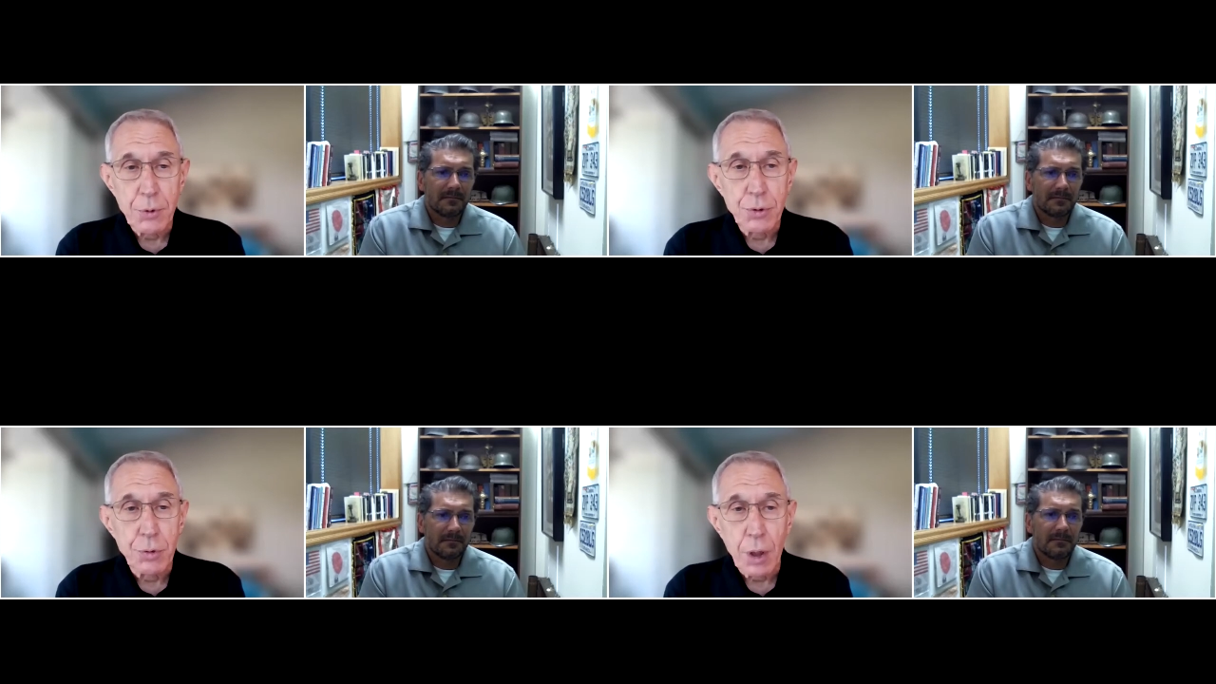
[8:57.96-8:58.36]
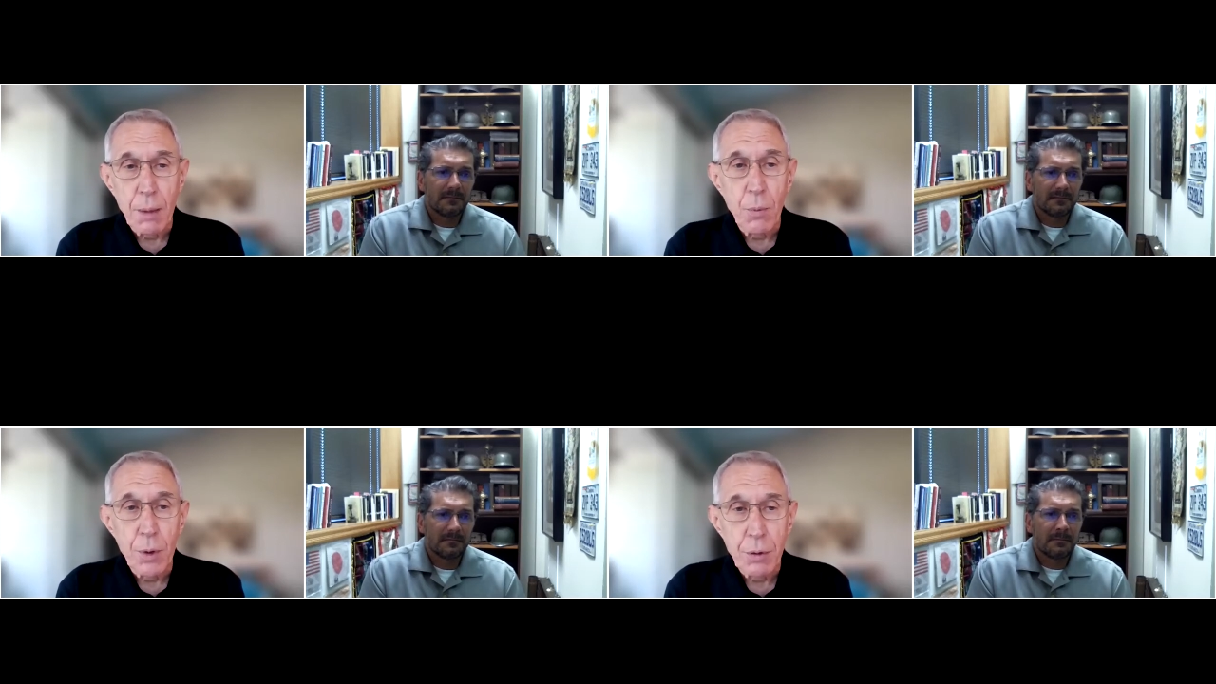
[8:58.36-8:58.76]
Speaker 1: but you tell
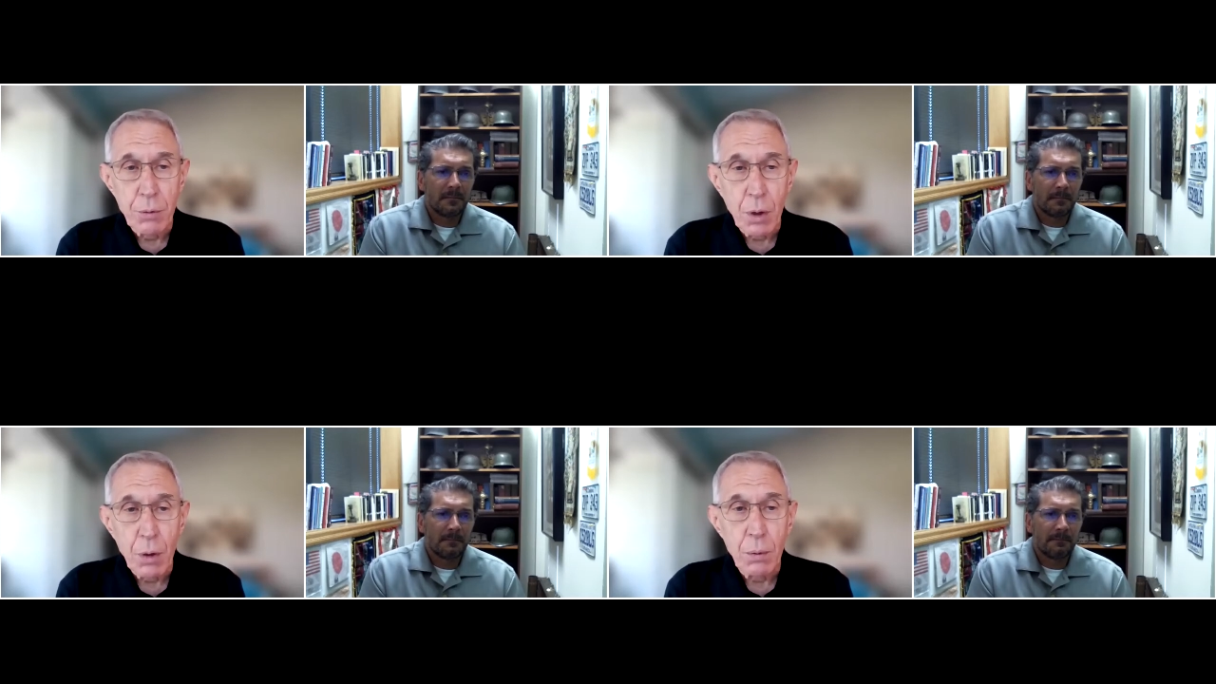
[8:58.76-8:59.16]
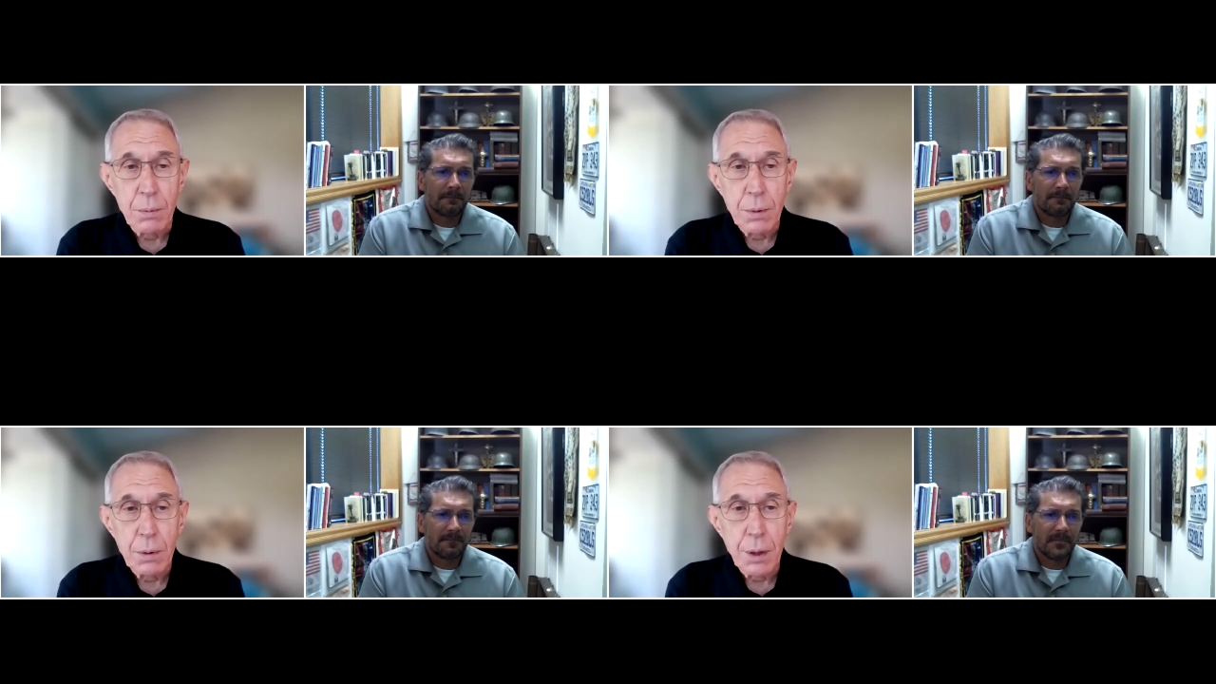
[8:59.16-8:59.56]
them what you know,
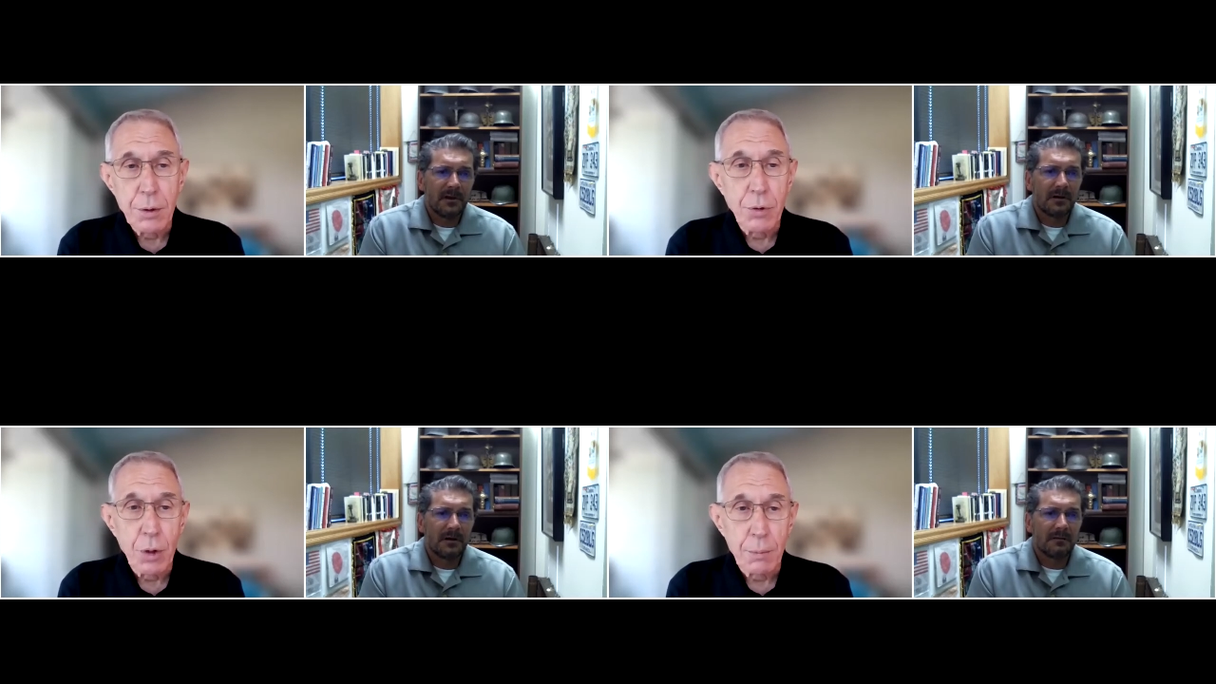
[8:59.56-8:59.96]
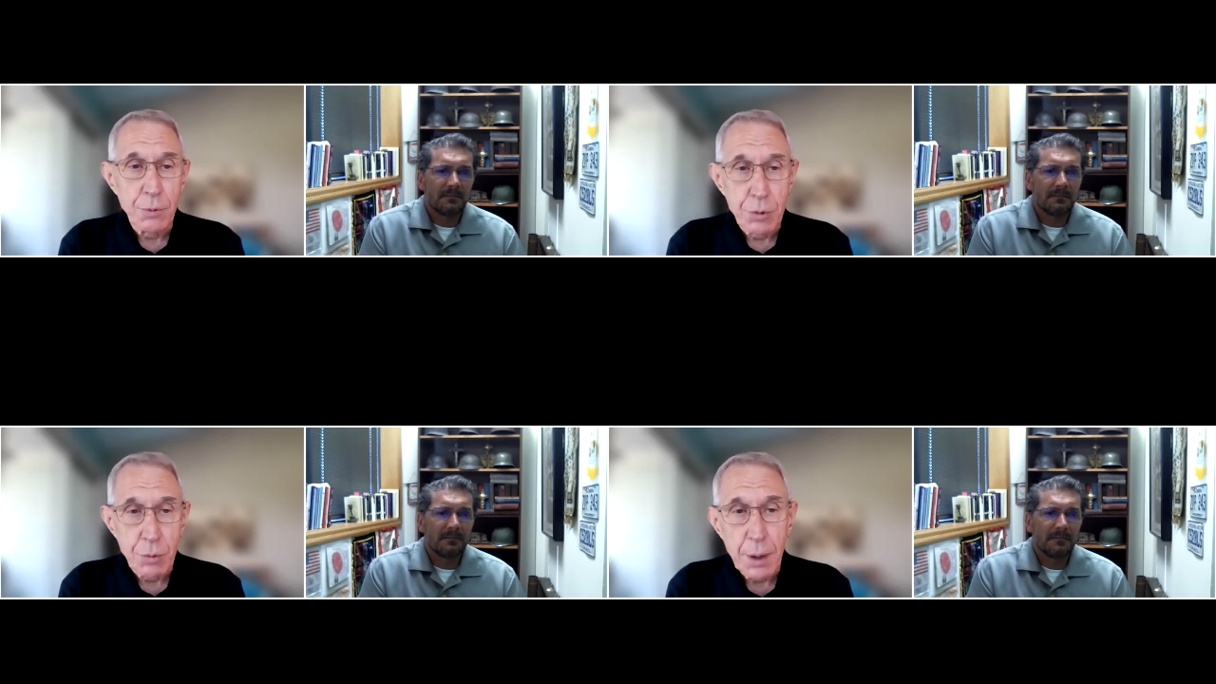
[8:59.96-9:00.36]
and you tell them
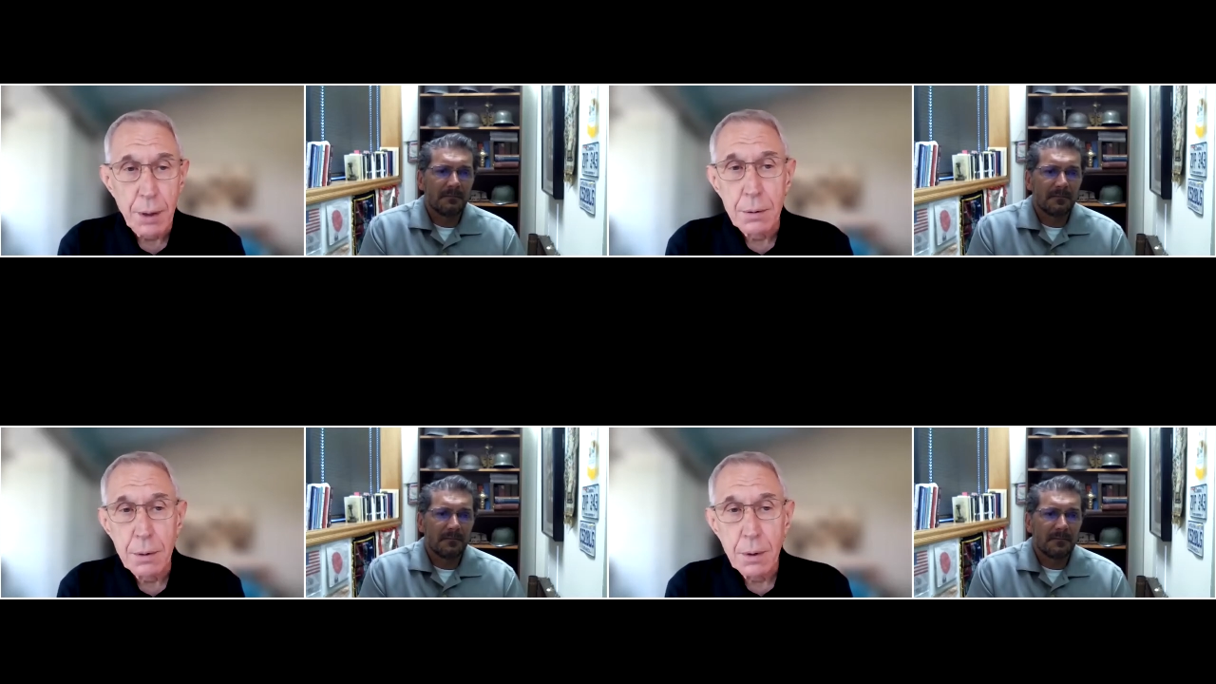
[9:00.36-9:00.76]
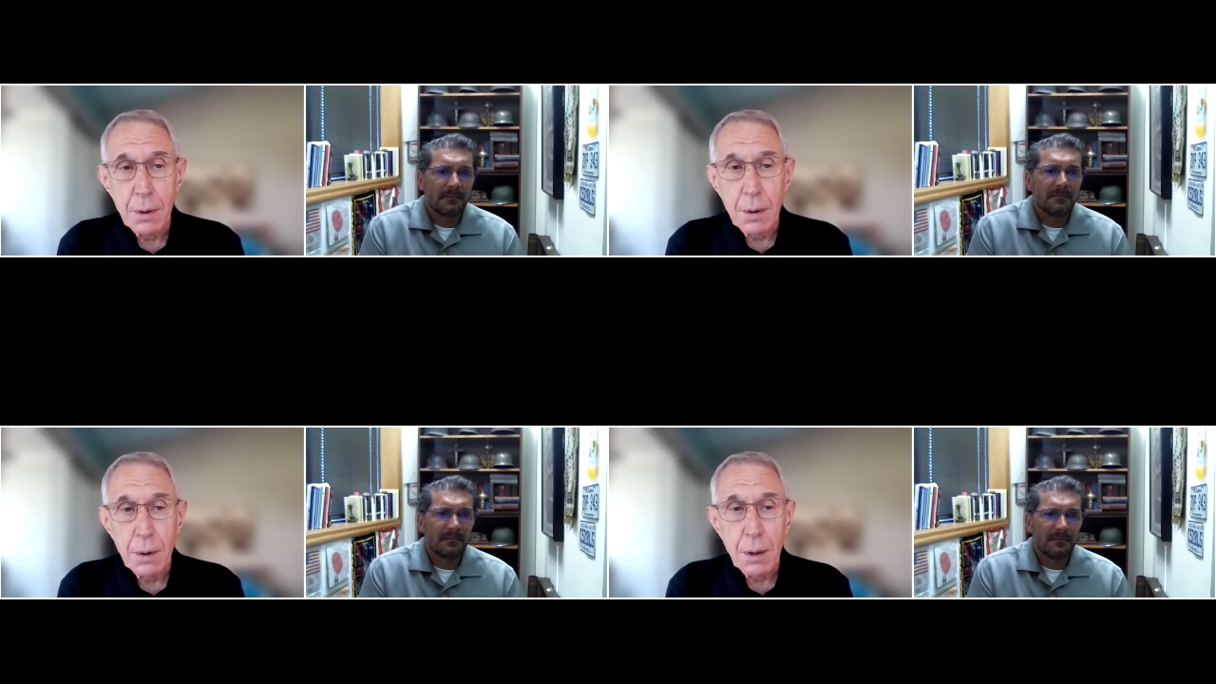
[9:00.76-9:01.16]
straight.
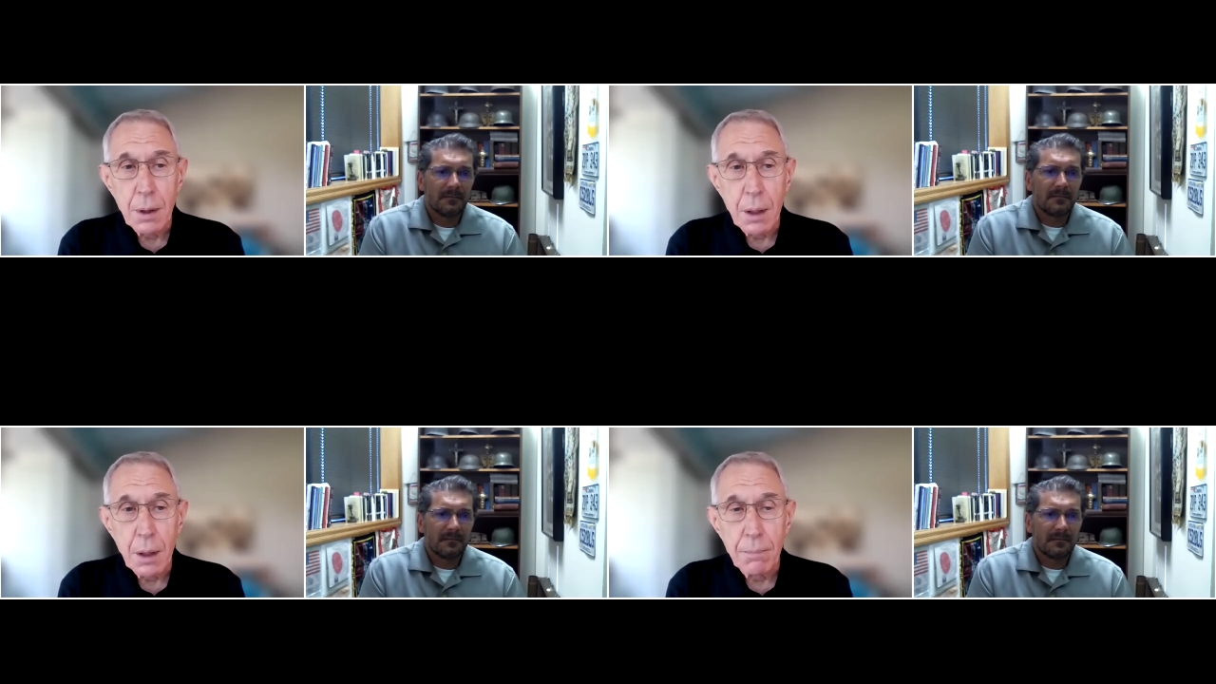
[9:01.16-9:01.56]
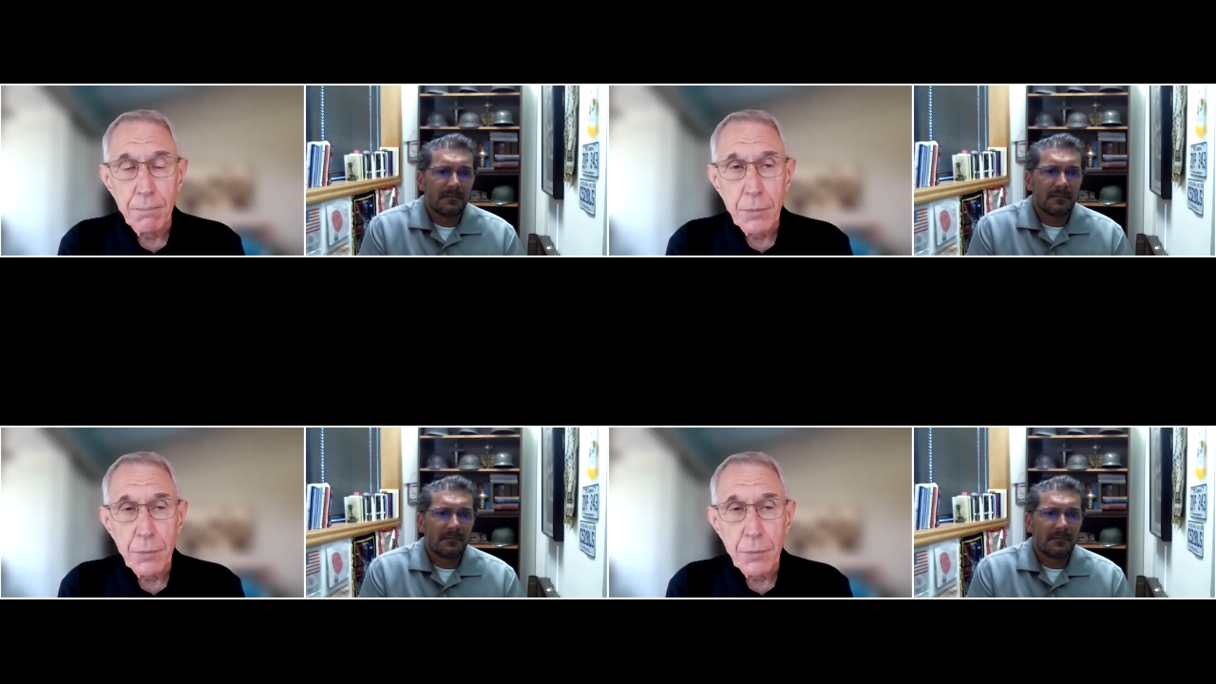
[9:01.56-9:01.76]
Um,